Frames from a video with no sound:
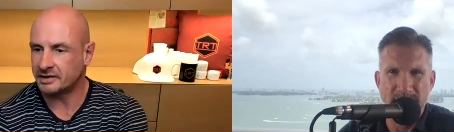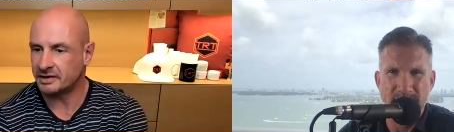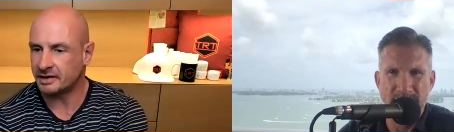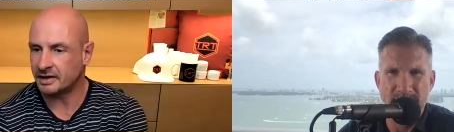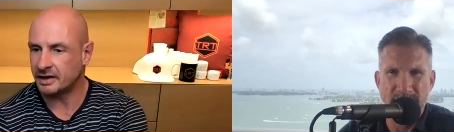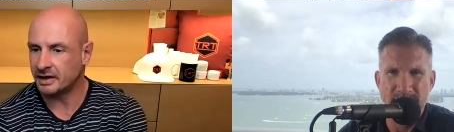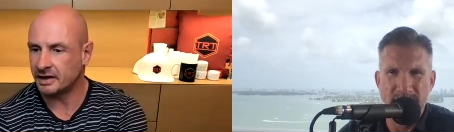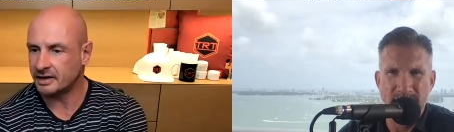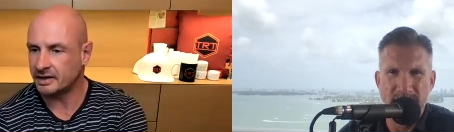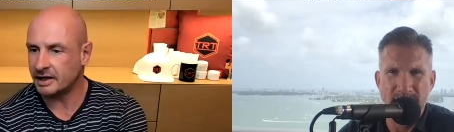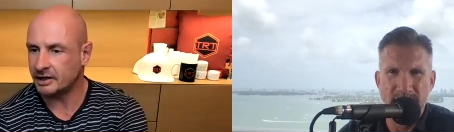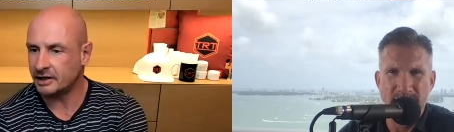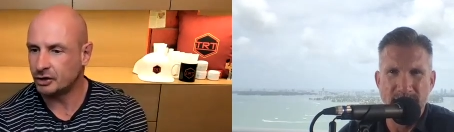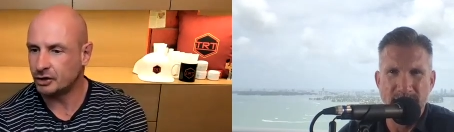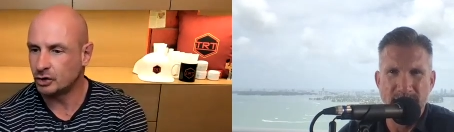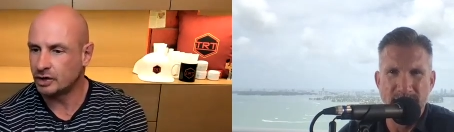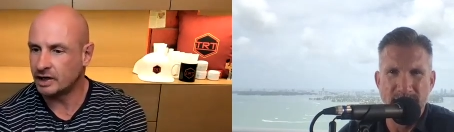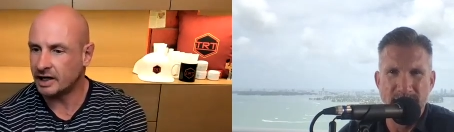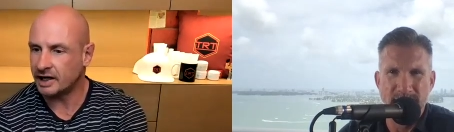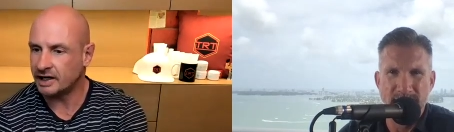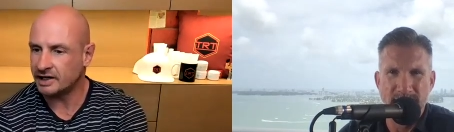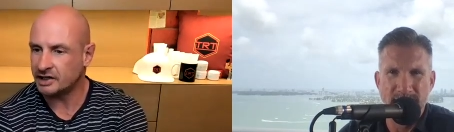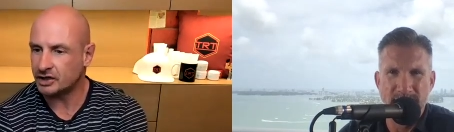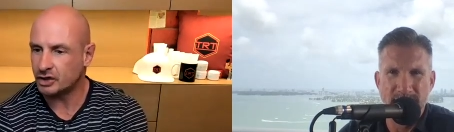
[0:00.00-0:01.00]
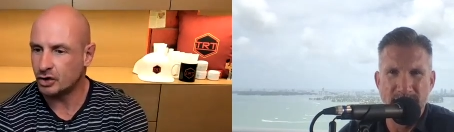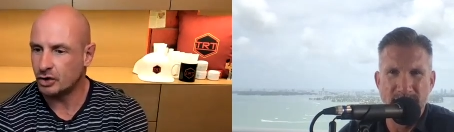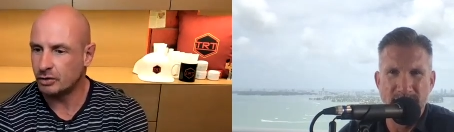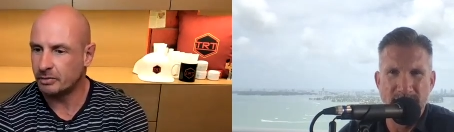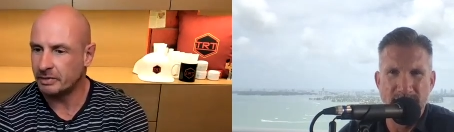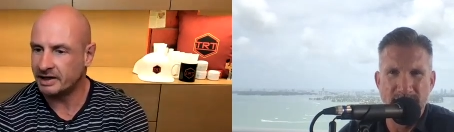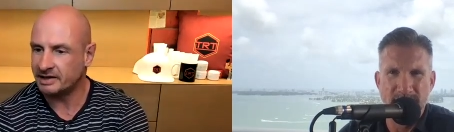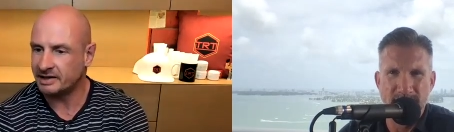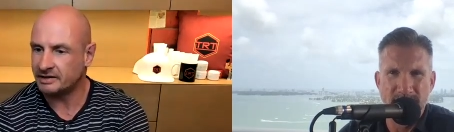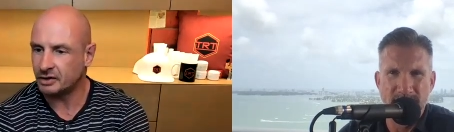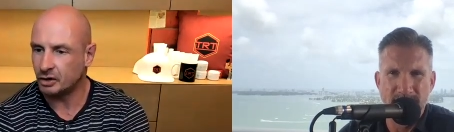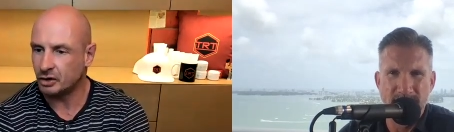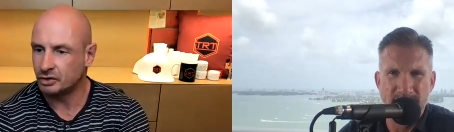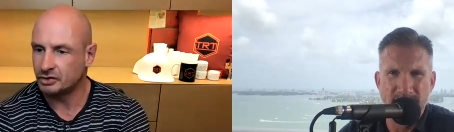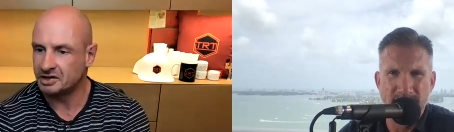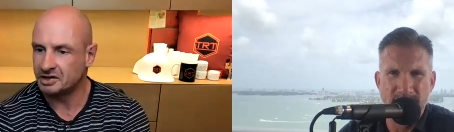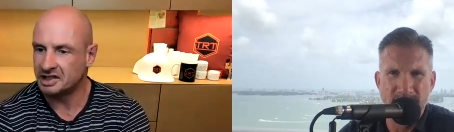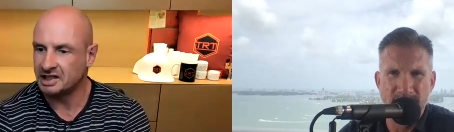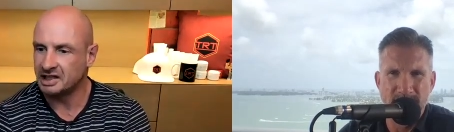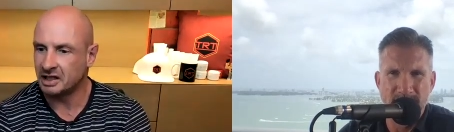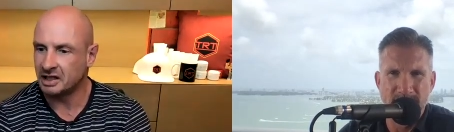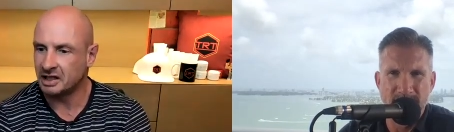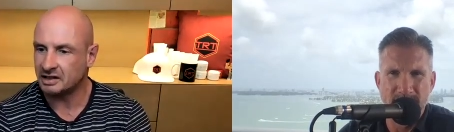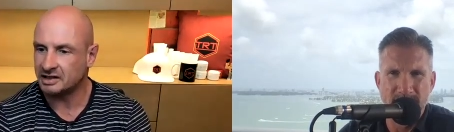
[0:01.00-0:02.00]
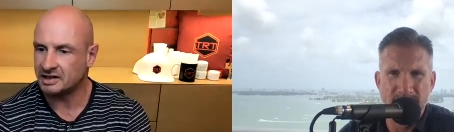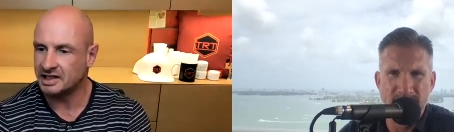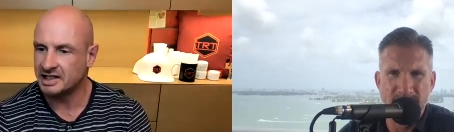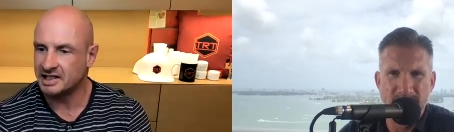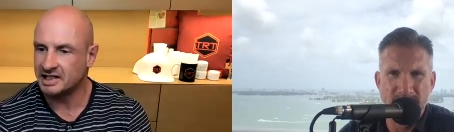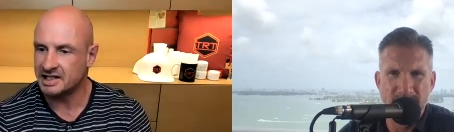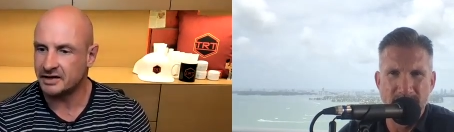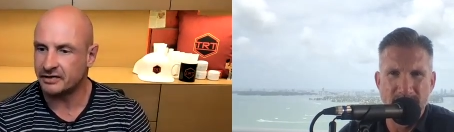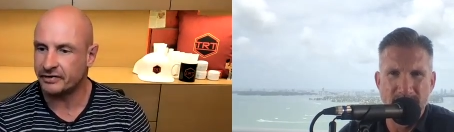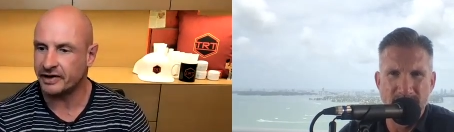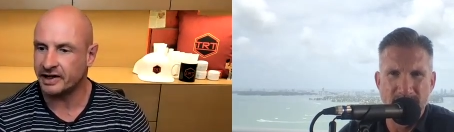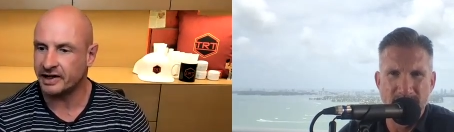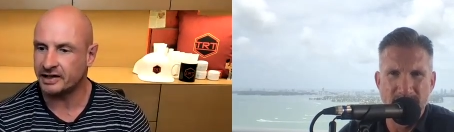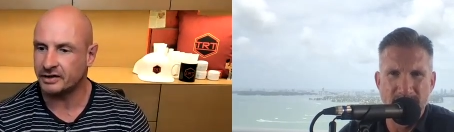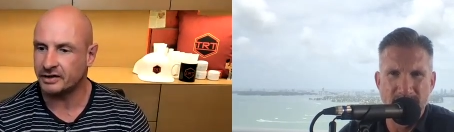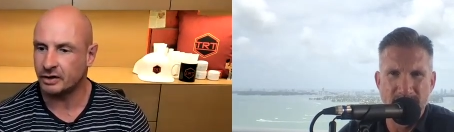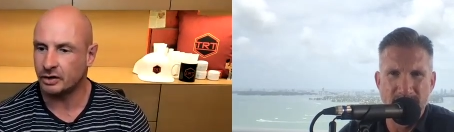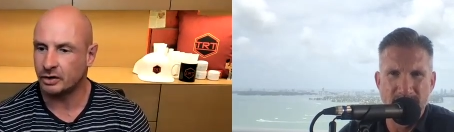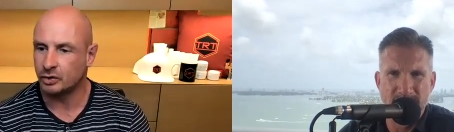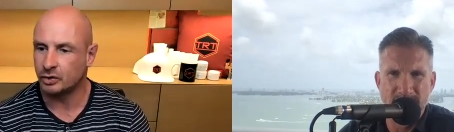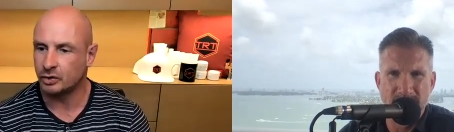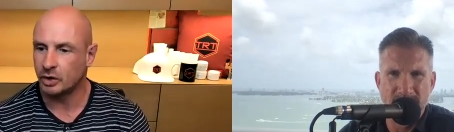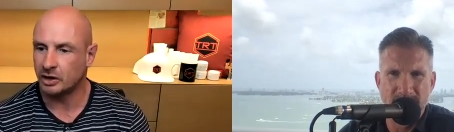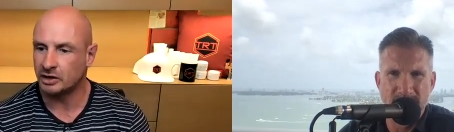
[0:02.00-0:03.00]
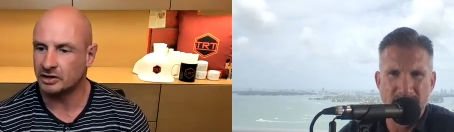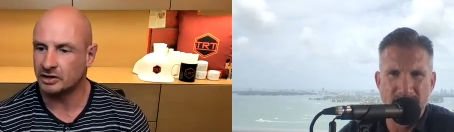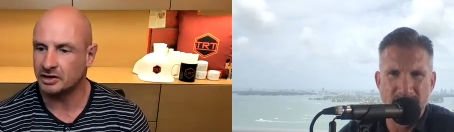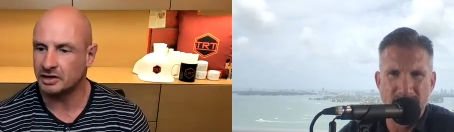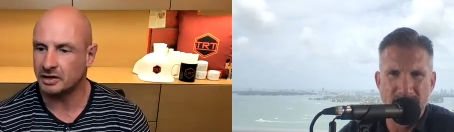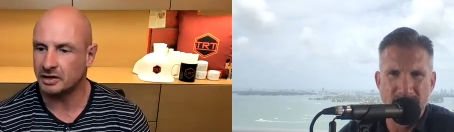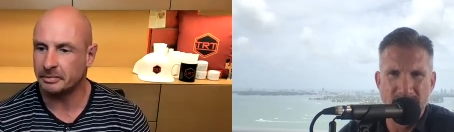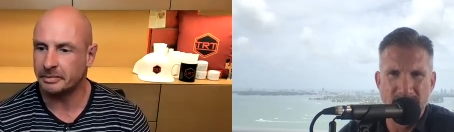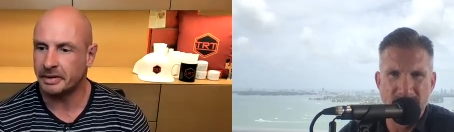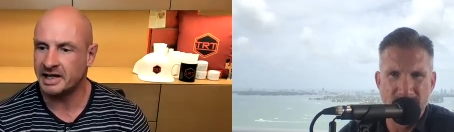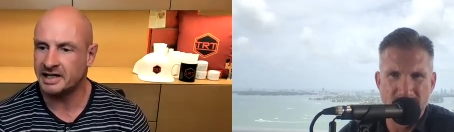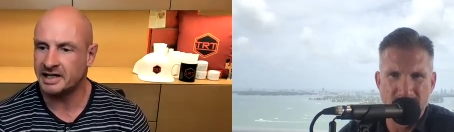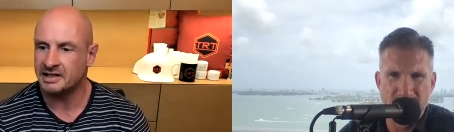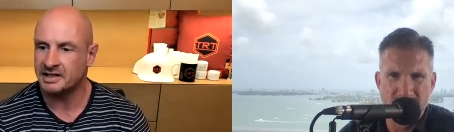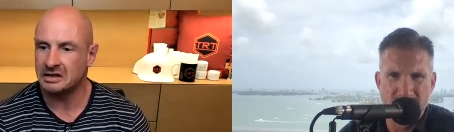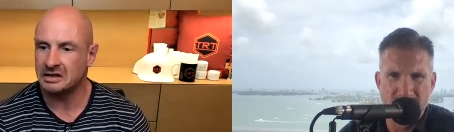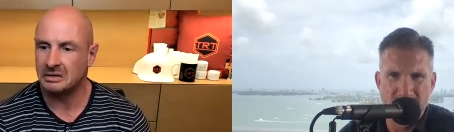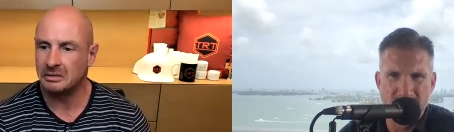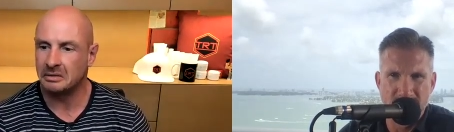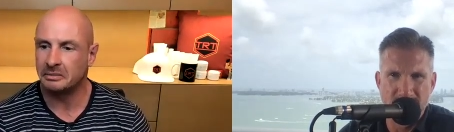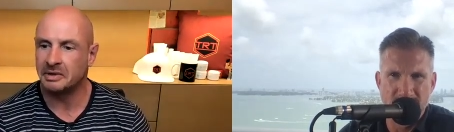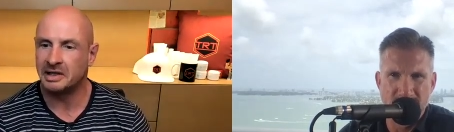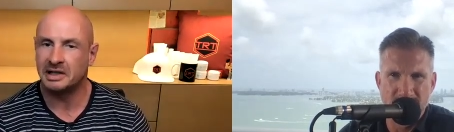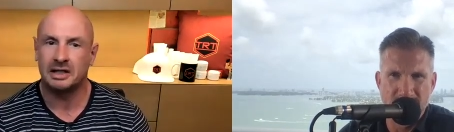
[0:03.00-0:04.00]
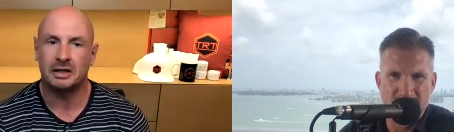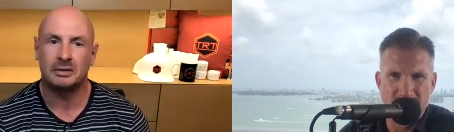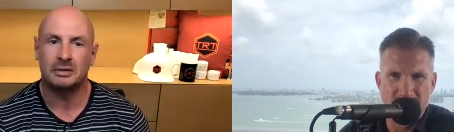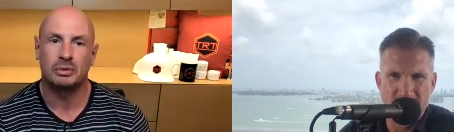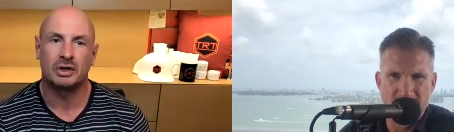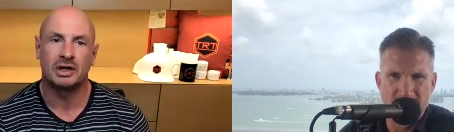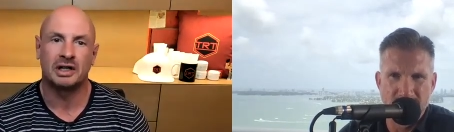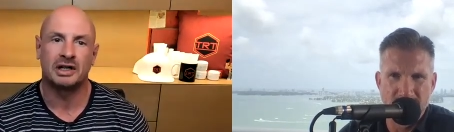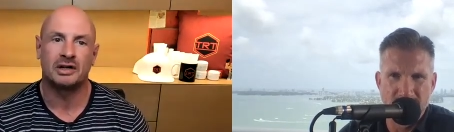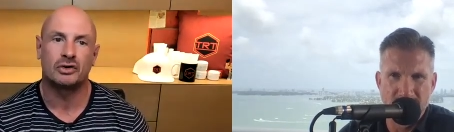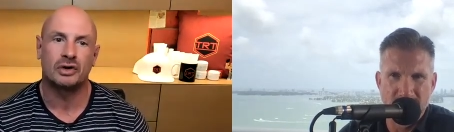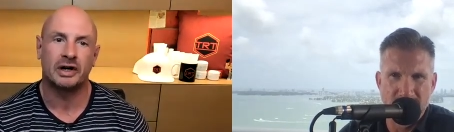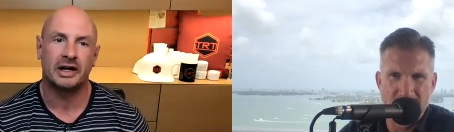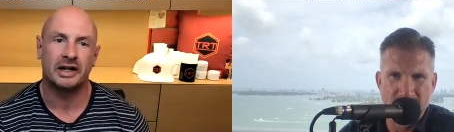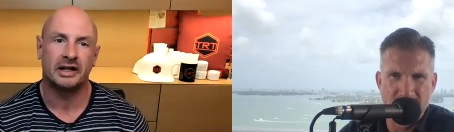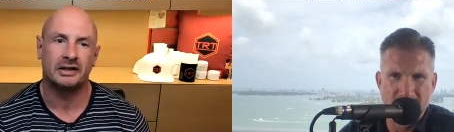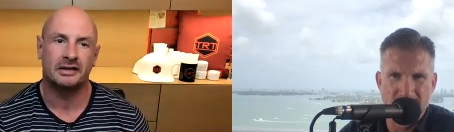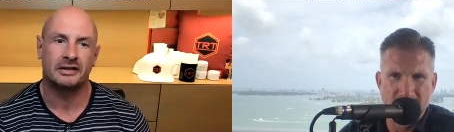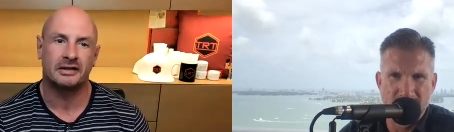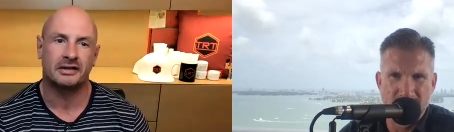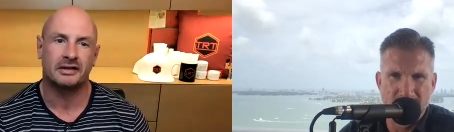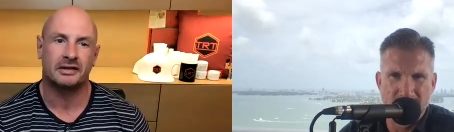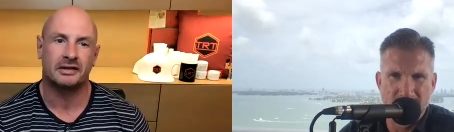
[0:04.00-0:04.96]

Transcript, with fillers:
Speaker 1: Uh, can you guys comment on TRT's effect on one's basal metabolic rate?